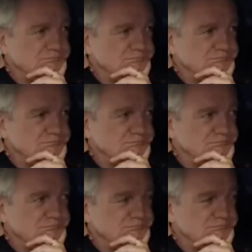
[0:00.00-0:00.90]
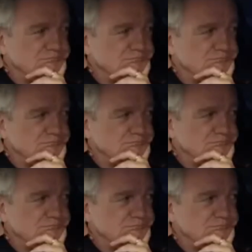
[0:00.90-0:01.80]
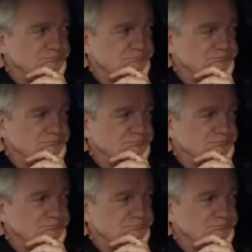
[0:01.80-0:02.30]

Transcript: (not speaking)